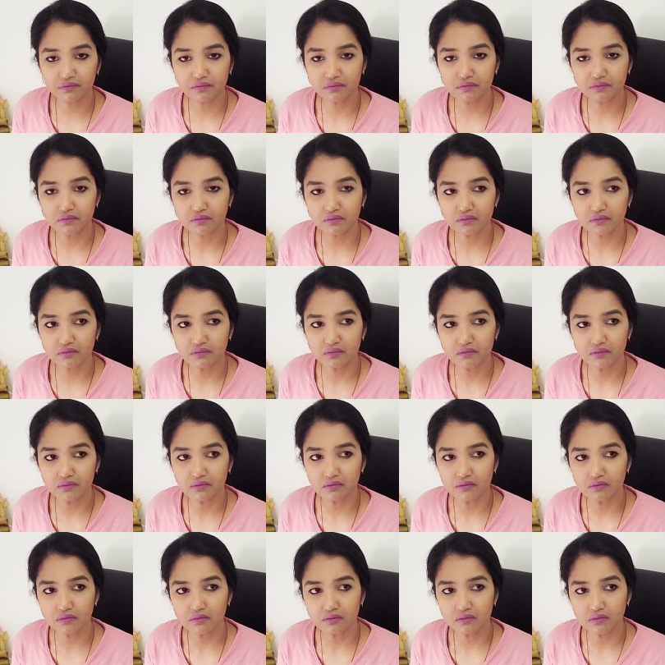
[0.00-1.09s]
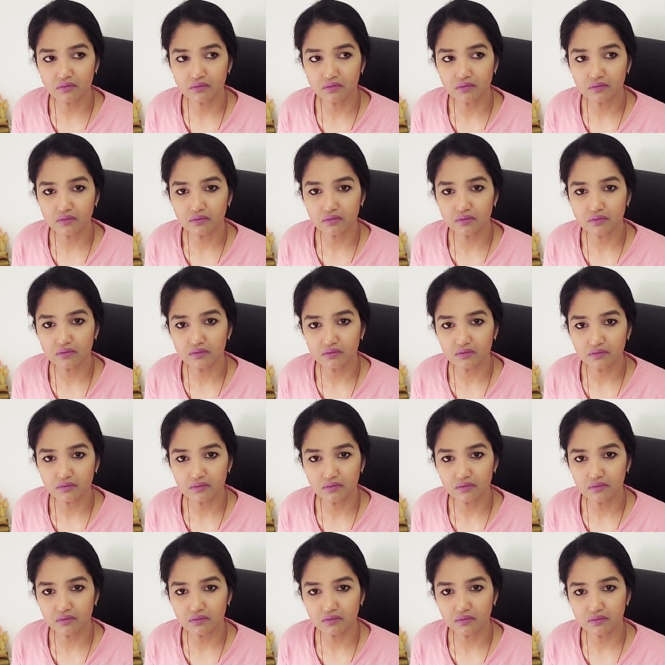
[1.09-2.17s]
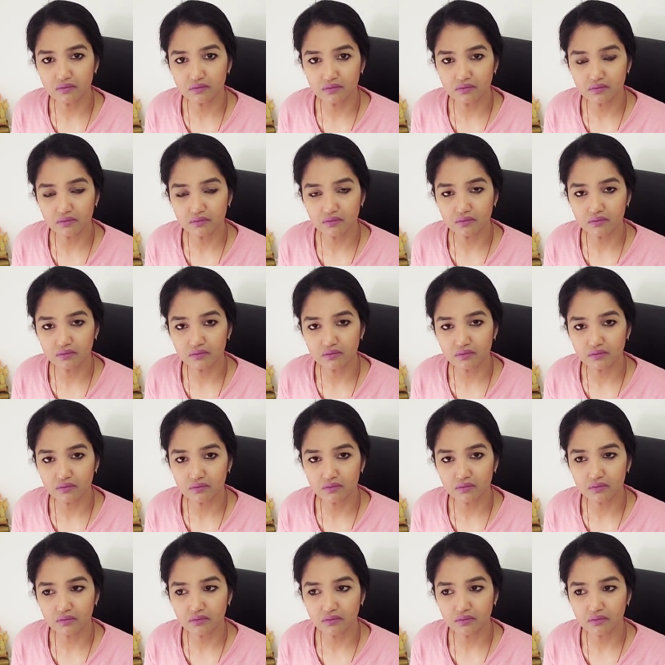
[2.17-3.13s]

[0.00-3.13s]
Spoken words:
No one is speaking in this clip.